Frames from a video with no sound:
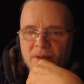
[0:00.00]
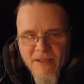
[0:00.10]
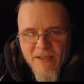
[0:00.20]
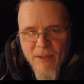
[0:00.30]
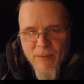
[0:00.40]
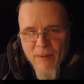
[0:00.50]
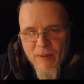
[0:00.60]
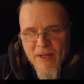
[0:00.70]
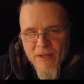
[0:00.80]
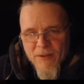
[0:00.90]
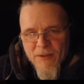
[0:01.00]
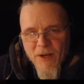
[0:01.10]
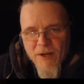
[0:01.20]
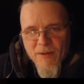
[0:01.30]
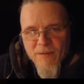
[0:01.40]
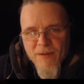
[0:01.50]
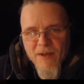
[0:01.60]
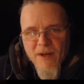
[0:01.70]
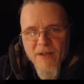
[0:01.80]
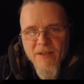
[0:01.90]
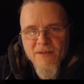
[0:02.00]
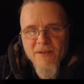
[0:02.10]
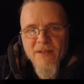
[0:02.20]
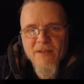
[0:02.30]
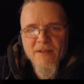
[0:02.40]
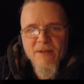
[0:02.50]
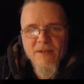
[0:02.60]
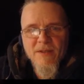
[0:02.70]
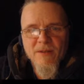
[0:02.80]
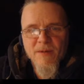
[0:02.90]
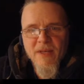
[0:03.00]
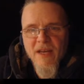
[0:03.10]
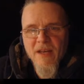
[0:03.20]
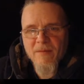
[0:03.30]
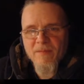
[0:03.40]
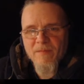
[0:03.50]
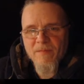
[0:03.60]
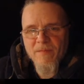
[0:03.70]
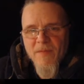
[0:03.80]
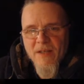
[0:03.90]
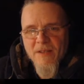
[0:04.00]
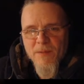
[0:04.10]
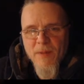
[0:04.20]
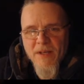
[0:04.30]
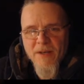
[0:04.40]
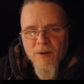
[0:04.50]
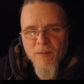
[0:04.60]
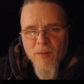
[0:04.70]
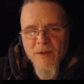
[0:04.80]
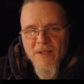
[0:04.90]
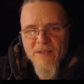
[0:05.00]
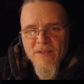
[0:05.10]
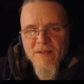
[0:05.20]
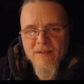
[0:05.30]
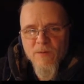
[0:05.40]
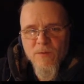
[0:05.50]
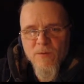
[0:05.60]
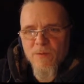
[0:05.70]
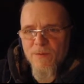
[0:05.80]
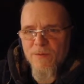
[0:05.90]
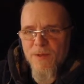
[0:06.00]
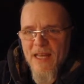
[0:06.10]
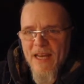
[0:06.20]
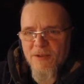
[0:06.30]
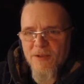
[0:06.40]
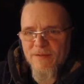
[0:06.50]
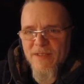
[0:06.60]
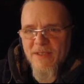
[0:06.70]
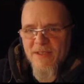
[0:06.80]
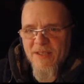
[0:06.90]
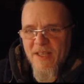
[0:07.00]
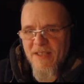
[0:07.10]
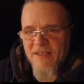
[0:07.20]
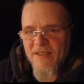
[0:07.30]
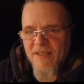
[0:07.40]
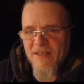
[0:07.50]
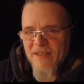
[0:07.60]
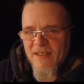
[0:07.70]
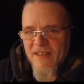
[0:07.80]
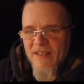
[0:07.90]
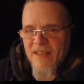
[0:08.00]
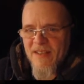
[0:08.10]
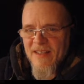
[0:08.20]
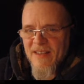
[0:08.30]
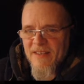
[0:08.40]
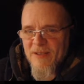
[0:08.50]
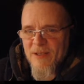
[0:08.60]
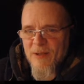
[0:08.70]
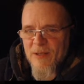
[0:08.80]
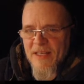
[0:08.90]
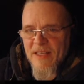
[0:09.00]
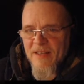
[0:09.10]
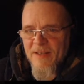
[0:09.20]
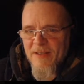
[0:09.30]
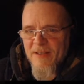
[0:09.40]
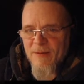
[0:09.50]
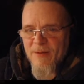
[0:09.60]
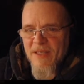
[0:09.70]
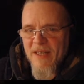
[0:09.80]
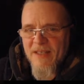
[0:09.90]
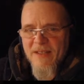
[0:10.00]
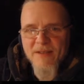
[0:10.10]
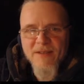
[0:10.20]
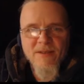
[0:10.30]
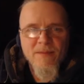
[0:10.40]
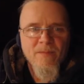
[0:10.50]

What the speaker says: Somebody made a little chart for the cards. Let's see what we get. I'm going to spend a hero point. Ooh, Flash of Insight. There's a little link here to see what that is.